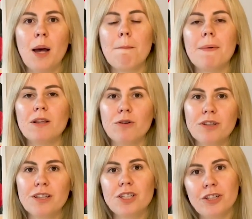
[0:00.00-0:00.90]

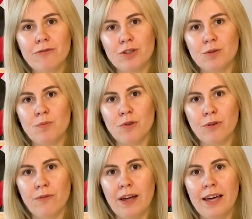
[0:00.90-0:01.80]
Bologna Children's Book
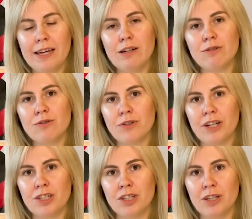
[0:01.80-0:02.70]
Fair
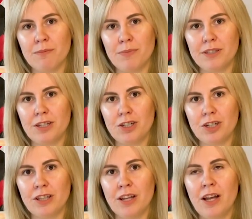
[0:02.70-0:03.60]
illustration competition.